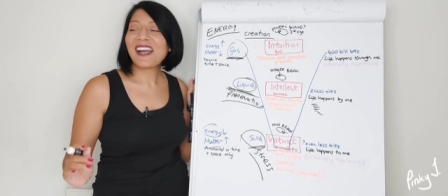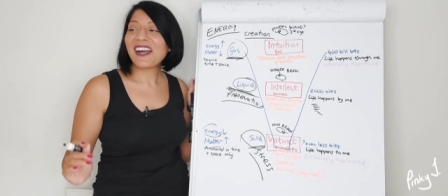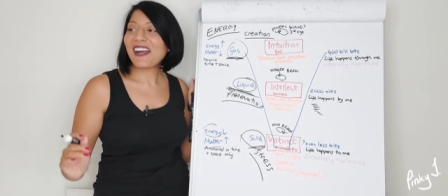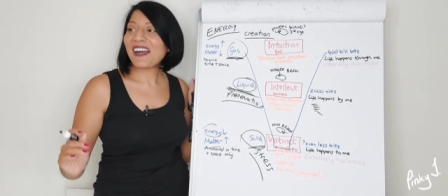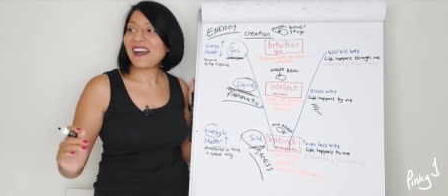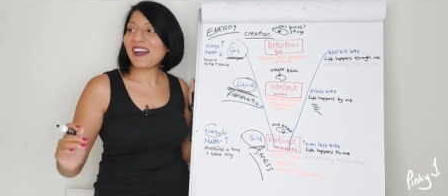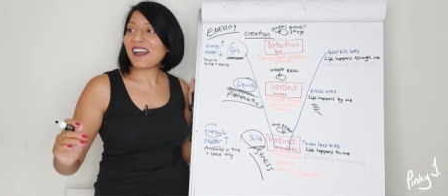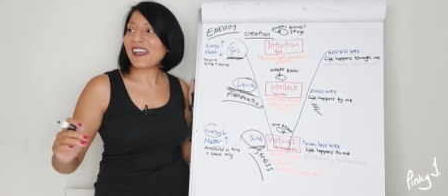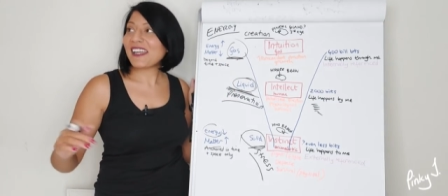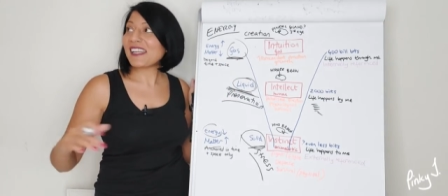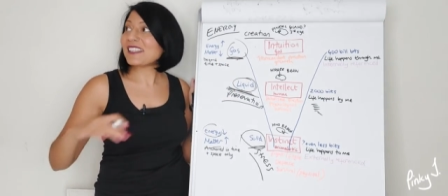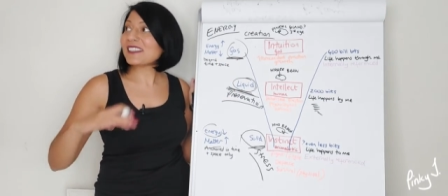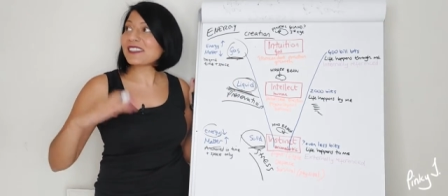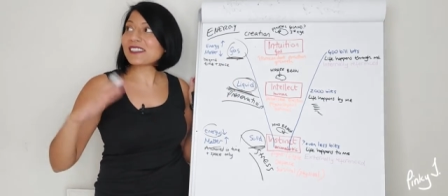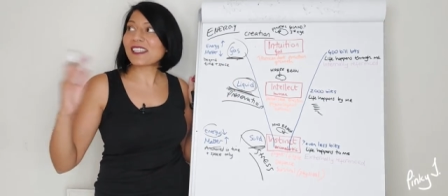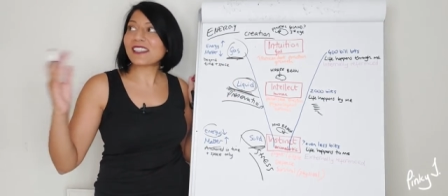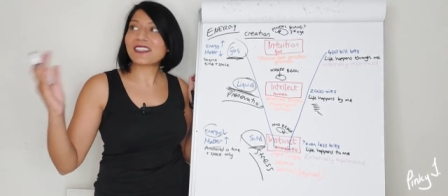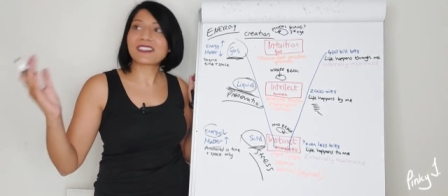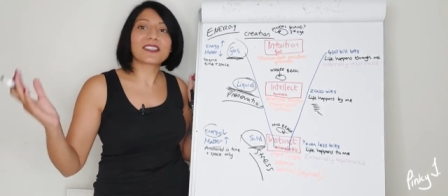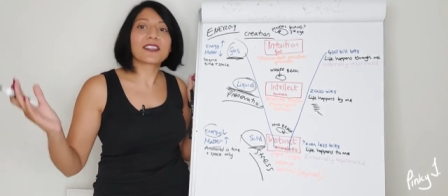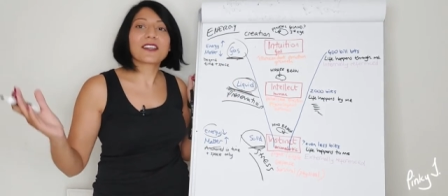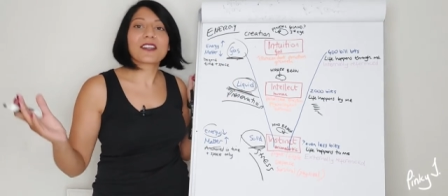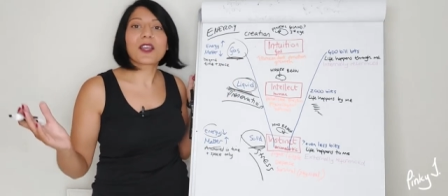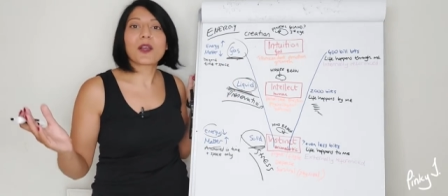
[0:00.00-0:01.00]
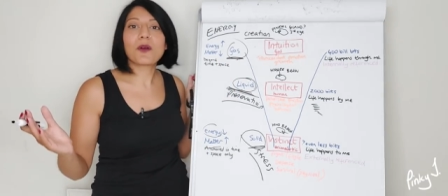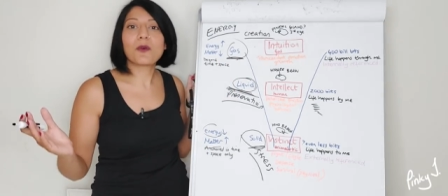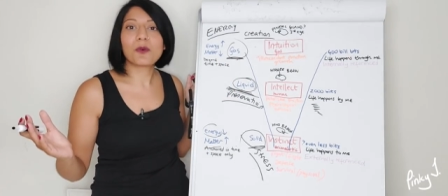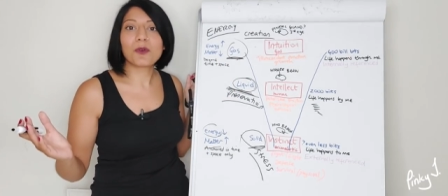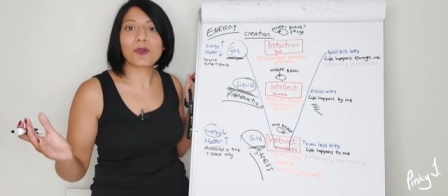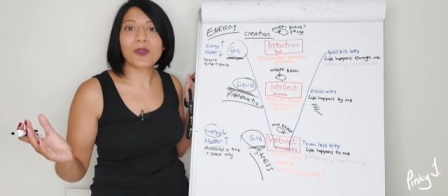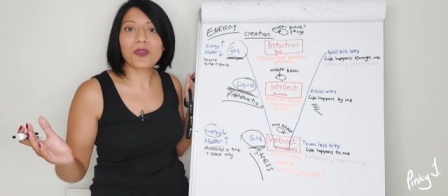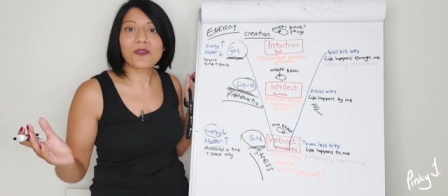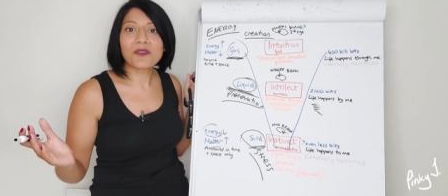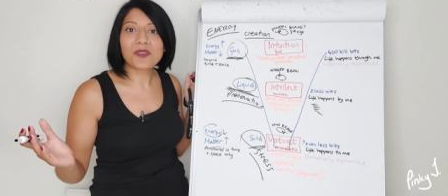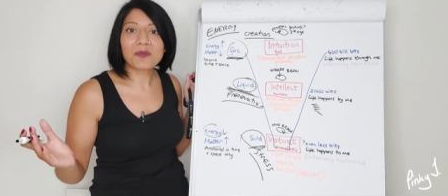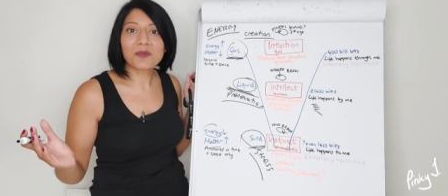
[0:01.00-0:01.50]
uh, it's, it's going to go all
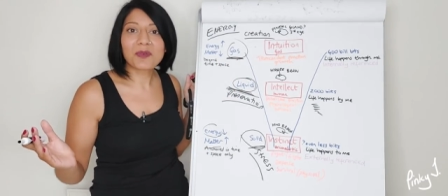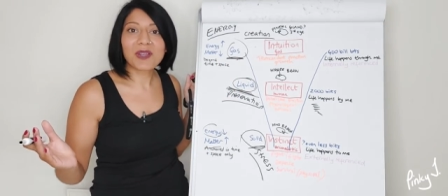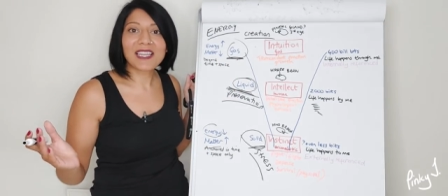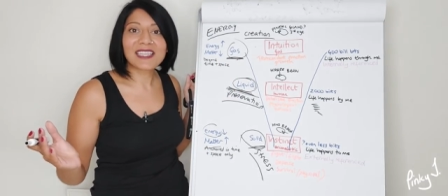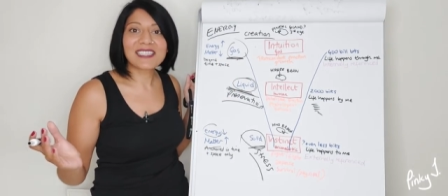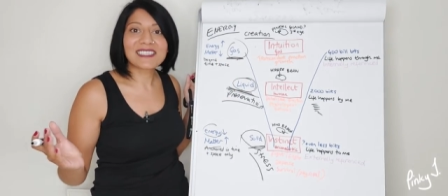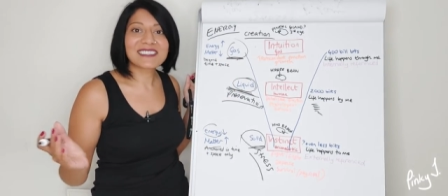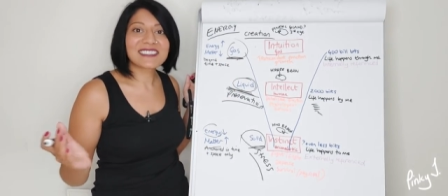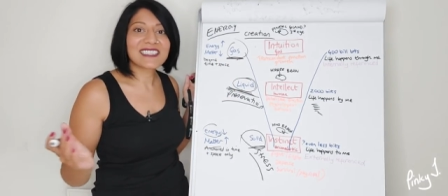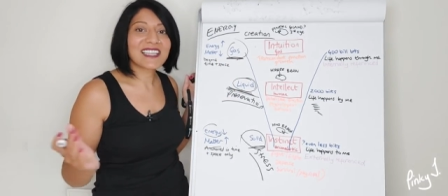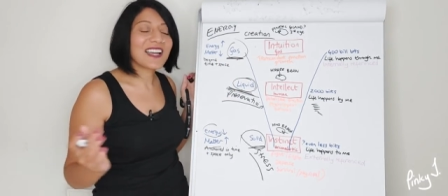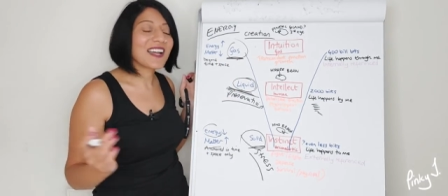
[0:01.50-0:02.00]
over the place.